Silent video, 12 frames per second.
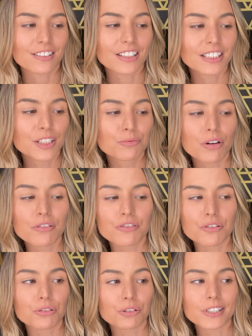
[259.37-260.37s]

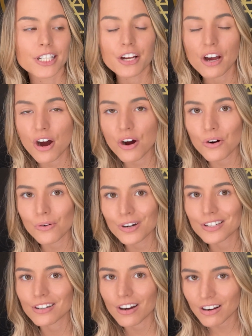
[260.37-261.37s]

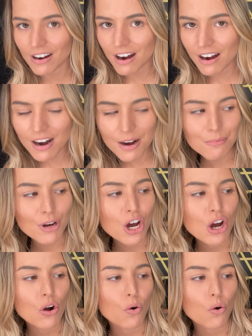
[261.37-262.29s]
lilyrosejewelryco.com